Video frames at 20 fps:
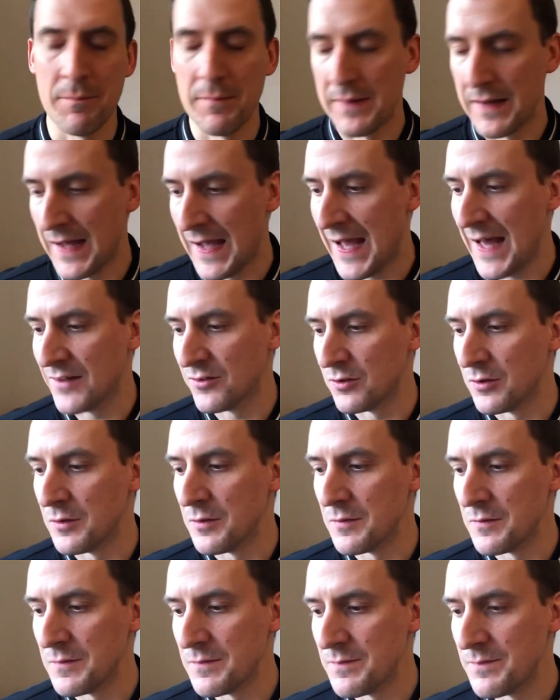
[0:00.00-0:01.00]

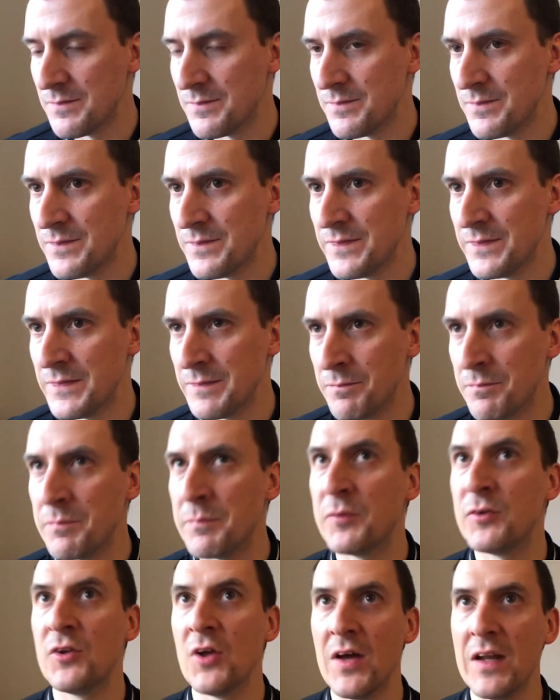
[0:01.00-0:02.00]
hasn't
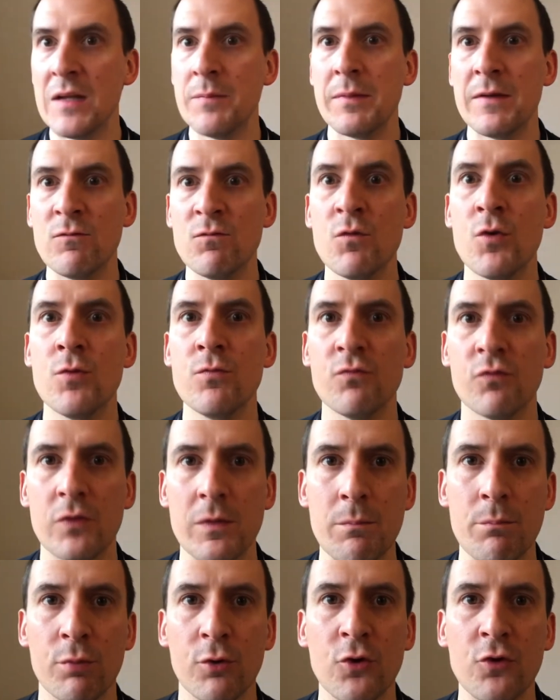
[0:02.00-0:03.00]
certainly been room for
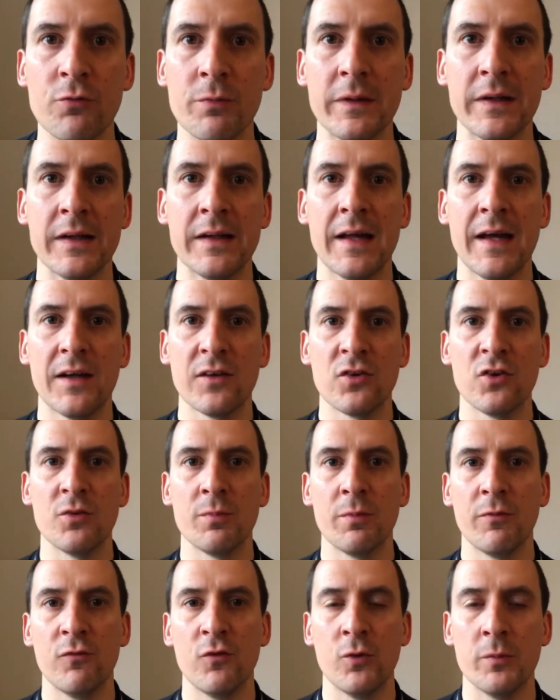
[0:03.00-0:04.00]
improvement in Hector's
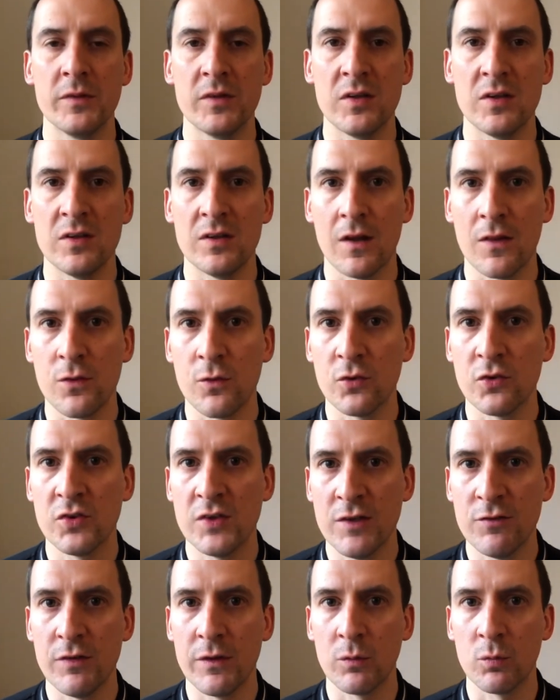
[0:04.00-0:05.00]
performances. And I thought
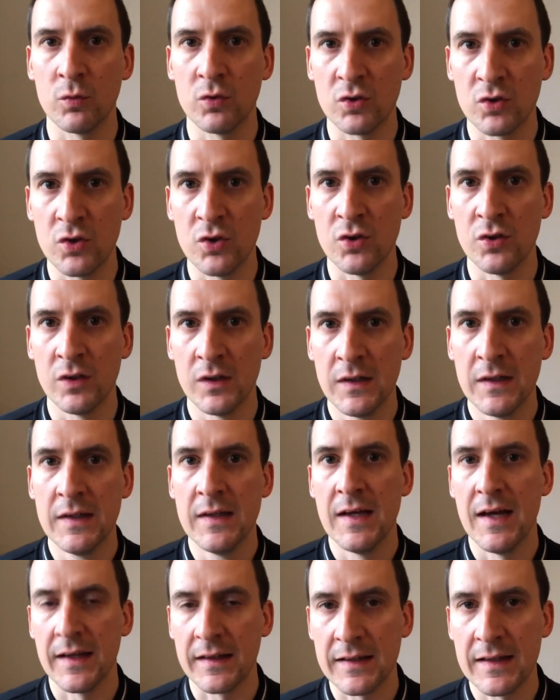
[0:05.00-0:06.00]
Cedric was good
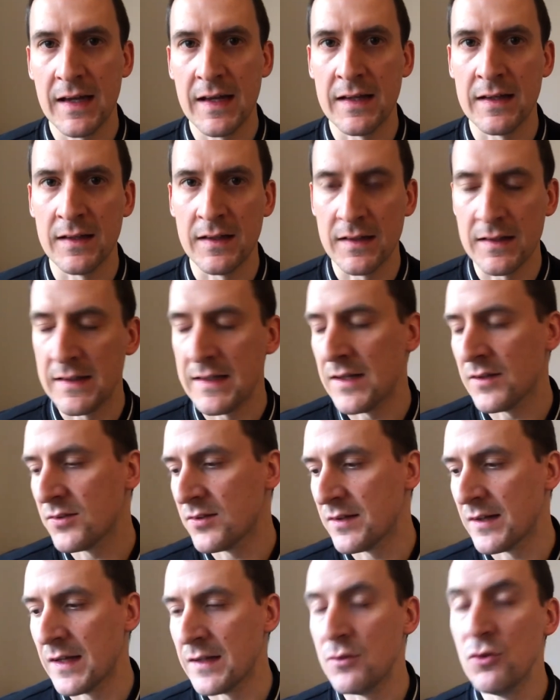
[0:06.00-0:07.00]
again
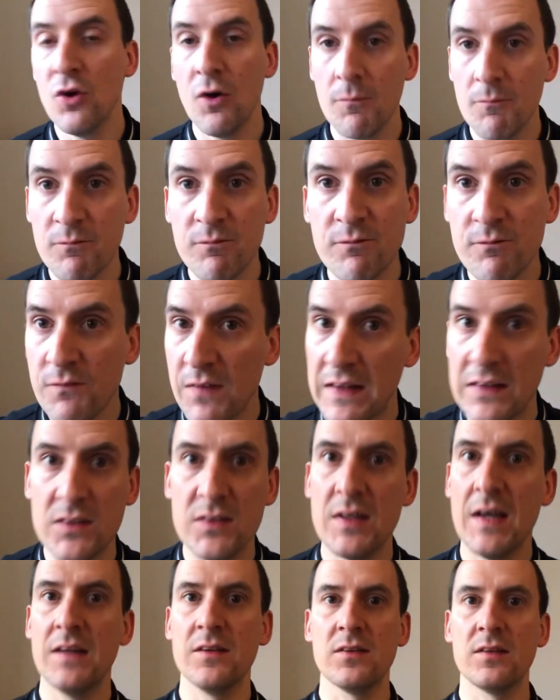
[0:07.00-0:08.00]
yesterday. Not
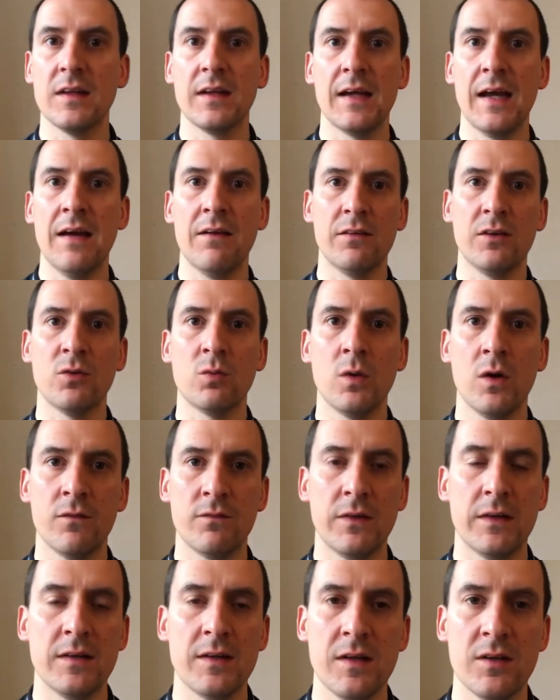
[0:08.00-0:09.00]
fantastic out of this world,
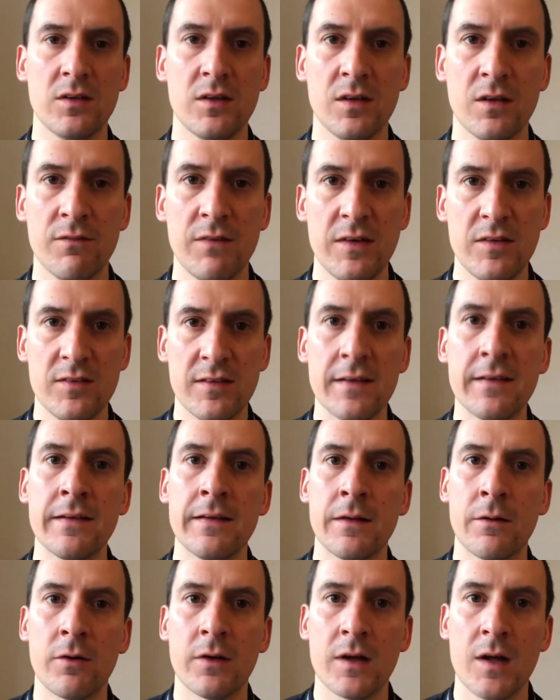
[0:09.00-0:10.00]
fantastic defensively.
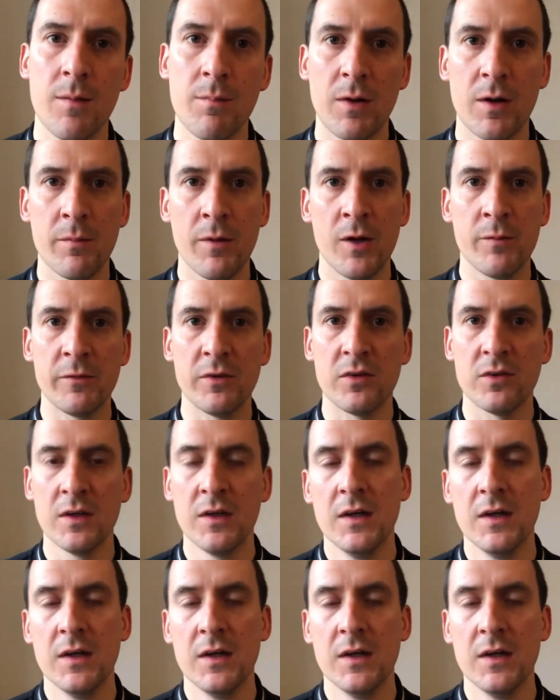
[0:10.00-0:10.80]
There were a couple of moments